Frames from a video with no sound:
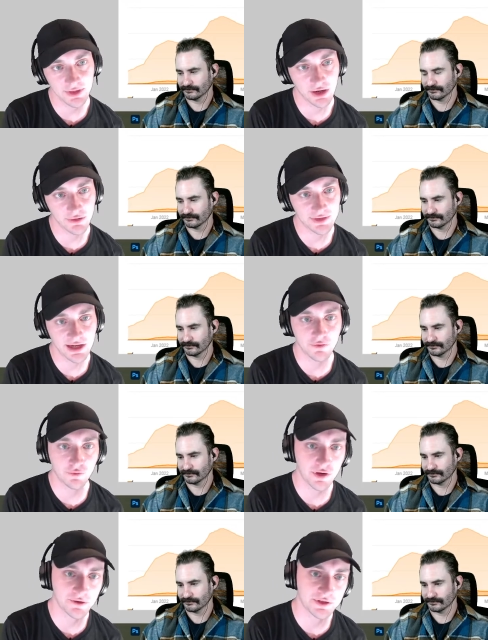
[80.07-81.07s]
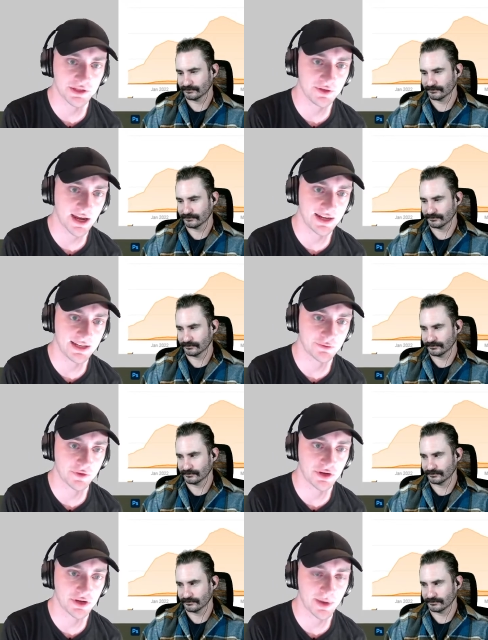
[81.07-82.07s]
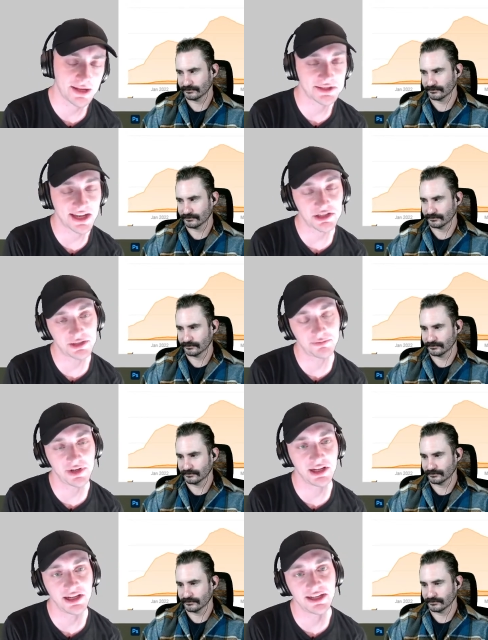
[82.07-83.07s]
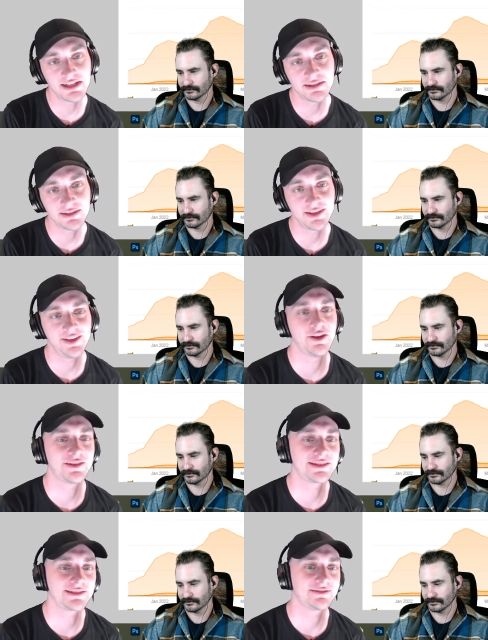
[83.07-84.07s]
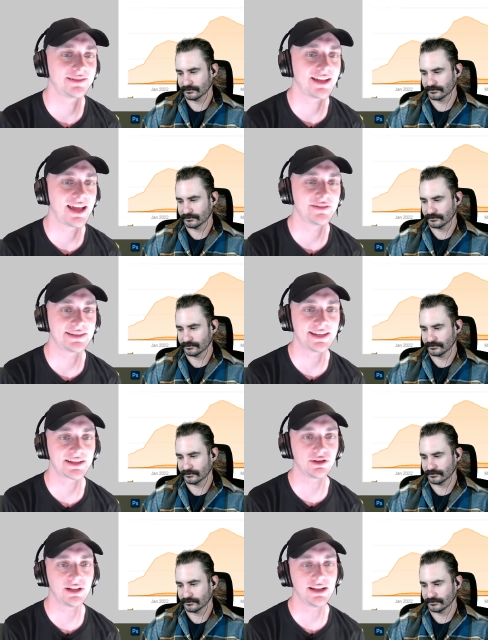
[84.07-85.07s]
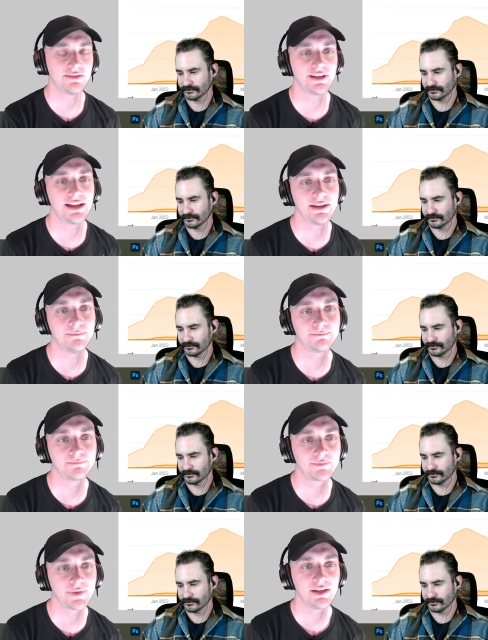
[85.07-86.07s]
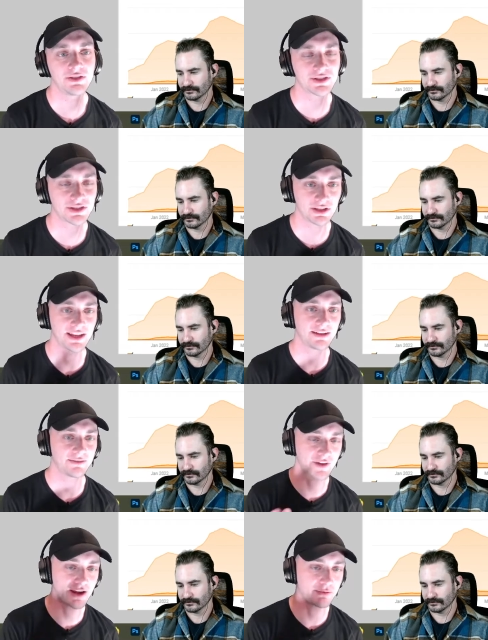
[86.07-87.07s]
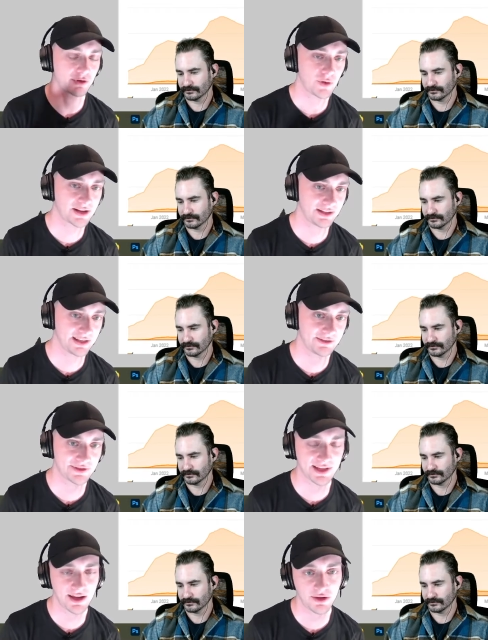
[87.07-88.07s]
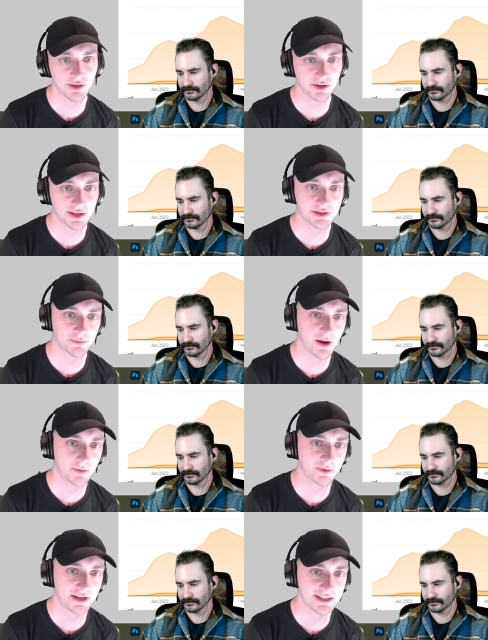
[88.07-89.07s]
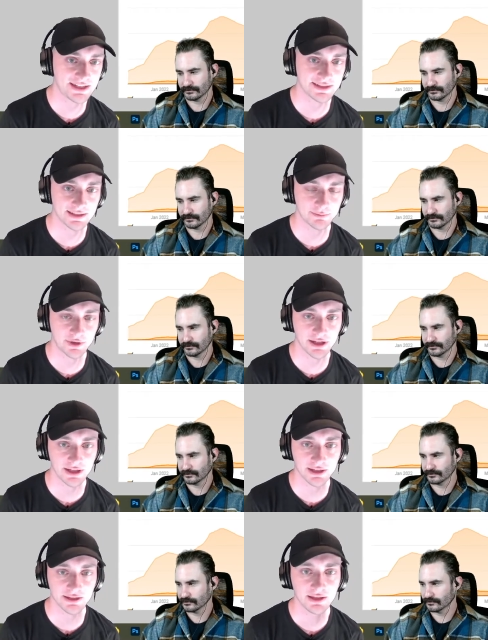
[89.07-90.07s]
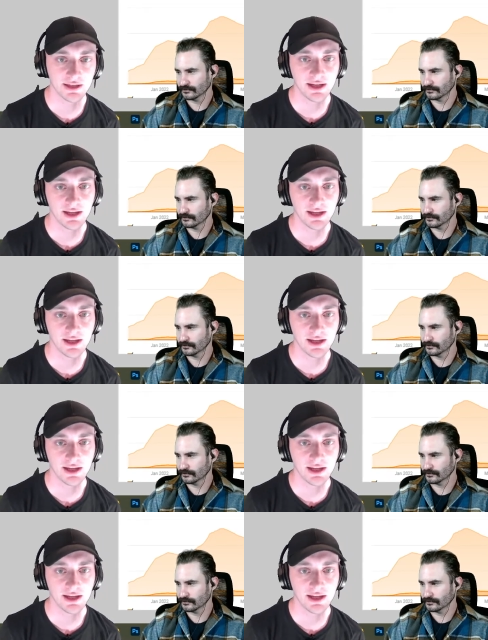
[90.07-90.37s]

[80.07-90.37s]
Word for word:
Speaker 1: you know, DR40 with 290 referring domains actually pretty good. You know, it's kind of a signal of um, just looking at very quickly, you'd say, oh, their links are probably pretty decent, pretty good.